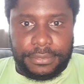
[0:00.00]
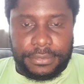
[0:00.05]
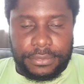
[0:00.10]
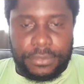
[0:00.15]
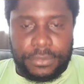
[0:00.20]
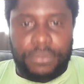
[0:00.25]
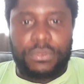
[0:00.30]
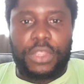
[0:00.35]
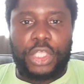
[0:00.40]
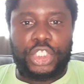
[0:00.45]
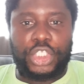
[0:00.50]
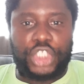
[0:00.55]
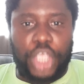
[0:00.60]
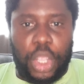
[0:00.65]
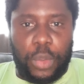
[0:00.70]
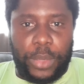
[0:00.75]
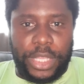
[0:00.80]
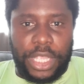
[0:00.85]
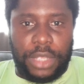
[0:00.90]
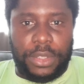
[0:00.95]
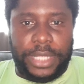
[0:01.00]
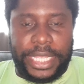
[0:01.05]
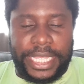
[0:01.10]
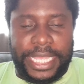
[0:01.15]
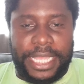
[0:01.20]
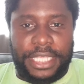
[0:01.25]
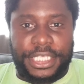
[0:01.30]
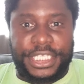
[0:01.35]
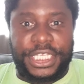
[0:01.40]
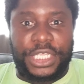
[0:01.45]
Joe Willock
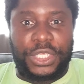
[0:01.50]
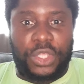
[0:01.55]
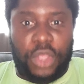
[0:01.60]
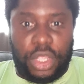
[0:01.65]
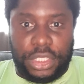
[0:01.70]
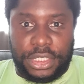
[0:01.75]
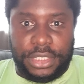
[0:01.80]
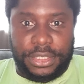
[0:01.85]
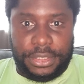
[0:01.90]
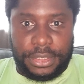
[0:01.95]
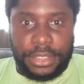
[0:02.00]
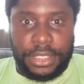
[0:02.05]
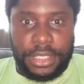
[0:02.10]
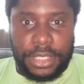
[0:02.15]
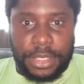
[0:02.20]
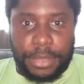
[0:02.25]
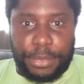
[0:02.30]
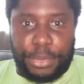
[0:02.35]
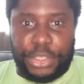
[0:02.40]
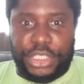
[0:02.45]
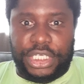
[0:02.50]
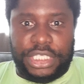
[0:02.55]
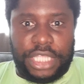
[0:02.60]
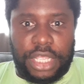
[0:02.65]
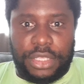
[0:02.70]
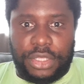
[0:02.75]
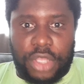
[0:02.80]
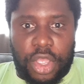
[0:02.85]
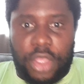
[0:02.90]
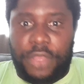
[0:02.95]
gets a nod. Because I don't
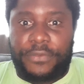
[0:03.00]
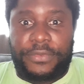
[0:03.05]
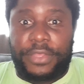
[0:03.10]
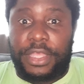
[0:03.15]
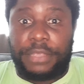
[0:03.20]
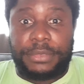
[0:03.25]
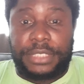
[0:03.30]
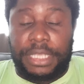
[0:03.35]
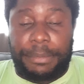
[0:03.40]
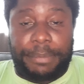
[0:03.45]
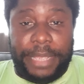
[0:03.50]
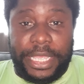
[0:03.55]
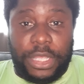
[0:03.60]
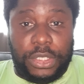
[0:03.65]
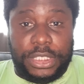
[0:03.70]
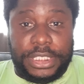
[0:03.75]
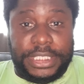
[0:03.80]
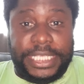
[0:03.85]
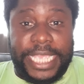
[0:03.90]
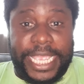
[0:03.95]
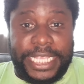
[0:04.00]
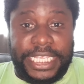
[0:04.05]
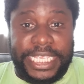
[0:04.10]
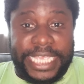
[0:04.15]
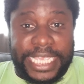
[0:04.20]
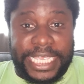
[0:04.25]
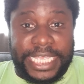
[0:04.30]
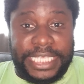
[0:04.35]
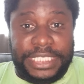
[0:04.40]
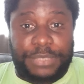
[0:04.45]
know if Ceballos' head
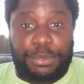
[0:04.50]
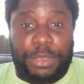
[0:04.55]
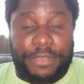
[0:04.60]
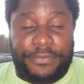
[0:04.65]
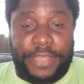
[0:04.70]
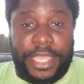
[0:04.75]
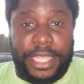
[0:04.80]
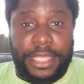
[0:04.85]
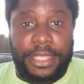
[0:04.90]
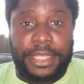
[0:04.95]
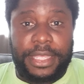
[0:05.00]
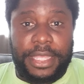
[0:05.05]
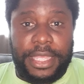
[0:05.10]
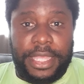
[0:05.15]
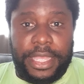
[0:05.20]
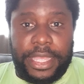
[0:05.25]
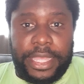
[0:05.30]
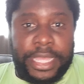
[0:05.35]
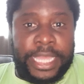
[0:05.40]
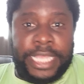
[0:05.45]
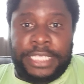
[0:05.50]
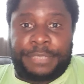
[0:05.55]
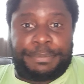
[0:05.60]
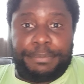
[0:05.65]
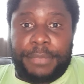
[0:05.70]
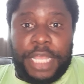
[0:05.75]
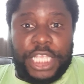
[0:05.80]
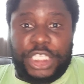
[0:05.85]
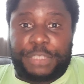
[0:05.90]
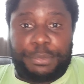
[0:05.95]
is with it. He's
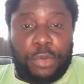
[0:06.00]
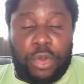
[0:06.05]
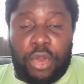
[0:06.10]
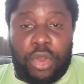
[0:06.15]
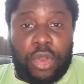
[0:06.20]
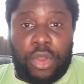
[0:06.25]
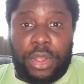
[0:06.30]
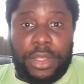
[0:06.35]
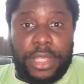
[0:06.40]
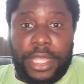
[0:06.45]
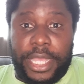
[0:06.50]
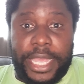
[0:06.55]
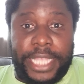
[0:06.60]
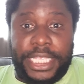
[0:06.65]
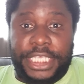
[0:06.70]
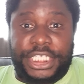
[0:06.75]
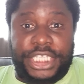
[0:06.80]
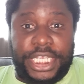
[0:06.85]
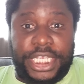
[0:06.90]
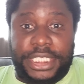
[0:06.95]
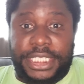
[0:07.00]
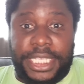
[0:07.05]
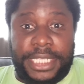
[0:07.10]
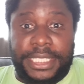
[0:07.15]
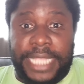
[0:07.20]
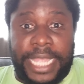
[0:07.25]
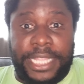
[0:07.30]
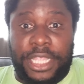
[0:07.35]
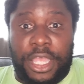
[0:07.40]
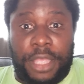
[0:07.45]
much more energetic than
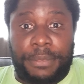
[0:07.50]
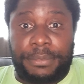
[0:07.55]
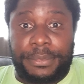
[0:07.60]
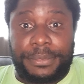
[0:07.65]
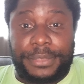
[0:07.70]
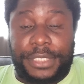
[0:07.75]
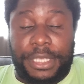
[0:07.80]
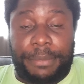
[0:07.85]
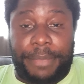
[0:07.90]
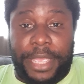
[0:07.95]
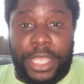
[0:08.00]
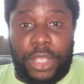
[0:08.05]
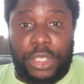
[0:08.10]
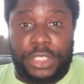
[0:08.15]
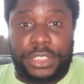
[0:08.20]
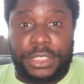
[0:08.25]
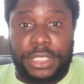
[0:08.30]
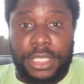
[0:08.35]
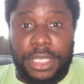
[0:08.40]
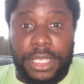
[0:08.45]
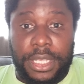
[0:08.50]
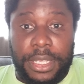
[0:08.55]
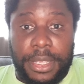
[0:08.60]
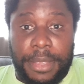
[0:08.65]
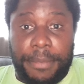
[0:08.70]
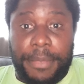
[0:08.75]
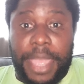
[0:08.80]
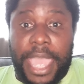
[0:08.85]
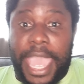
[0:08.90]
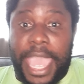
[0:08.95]
Ceballos.
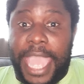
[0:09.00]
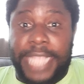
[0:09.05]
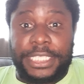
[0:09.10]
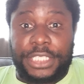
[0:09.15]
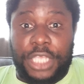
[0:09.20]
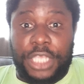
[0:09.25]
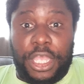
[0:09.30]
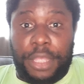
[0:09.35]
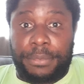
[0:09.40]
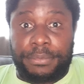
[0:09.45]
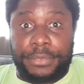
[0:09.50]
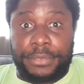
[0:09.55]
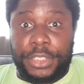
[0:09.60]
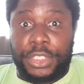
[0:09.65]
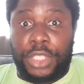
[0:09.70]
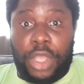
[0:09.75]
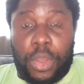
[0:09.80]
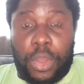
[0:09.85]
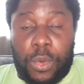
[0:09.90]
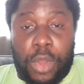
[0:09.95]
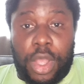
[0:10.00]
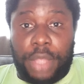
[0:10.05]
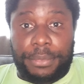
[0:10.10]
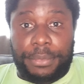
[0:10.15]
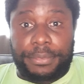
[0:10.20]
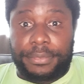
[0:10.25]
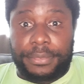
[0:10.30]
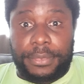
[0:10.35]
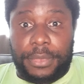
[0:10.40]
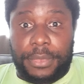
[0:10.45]
And you know what?
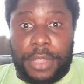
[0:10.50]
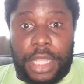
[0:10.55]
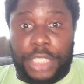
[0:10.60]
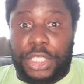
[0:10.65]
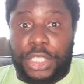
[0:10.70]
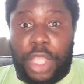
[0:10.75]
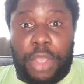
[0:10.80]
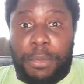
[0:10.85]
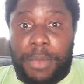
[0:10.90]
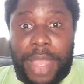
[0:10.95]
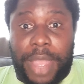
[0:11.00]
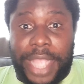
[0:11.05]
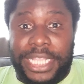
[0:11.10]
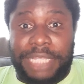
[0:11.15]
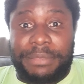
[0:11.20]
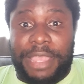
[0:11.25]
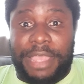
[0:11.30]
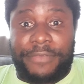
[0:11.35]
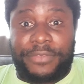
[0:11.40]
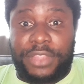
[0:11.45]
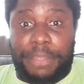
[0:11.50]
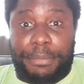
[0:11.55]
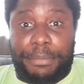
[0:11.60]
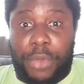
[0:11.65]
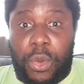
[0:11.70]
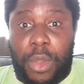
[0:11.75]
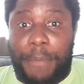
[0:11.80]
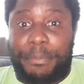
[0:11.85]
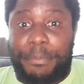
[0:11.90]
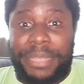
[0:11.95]
I don't mind him having the ball and
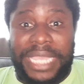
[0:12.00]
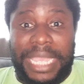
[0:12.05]
beating